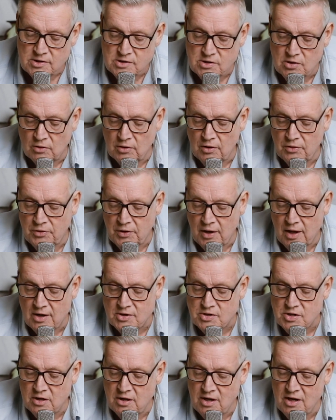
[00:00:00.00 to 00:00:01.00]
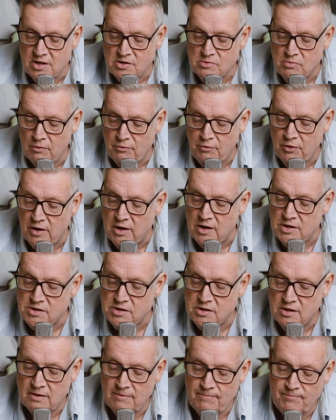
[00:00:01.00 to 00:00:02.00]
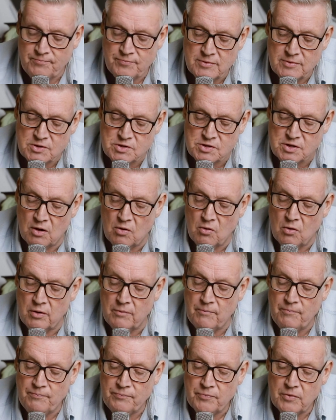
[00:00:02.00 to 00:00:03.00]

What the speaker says: till 1,000 years were finished. So on.